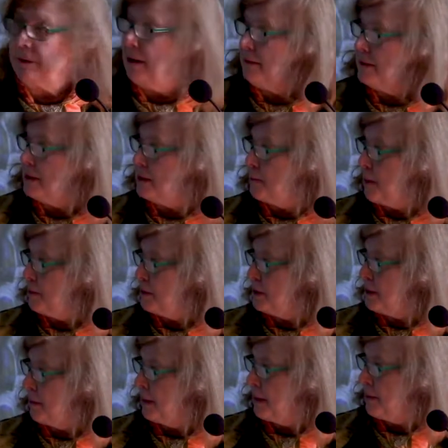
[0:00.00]
And I just spoke to
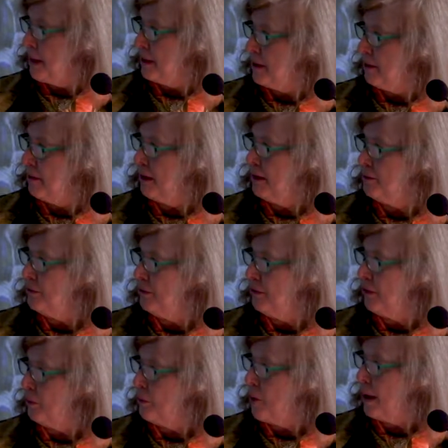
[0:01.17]
someone about their interest
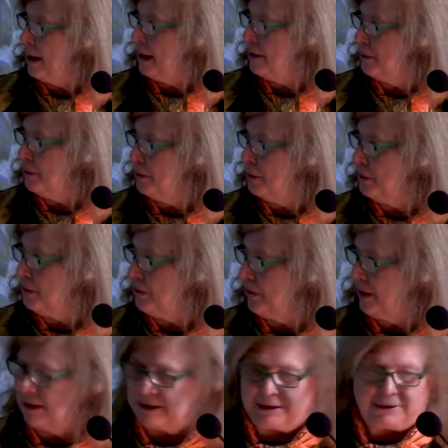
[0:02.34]
in wine coolers,
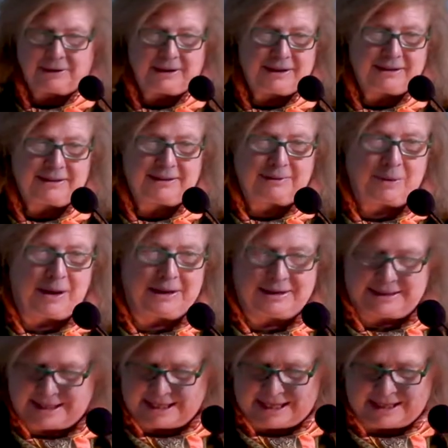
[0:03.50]
and there is one
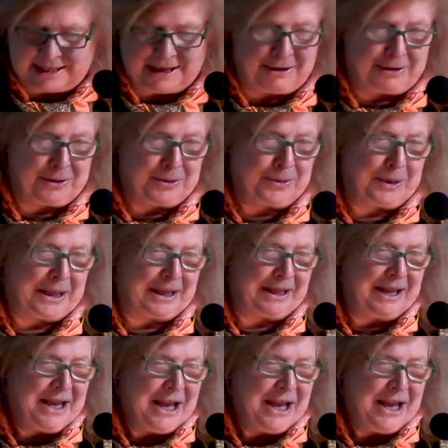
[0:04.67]
sitting there cooling,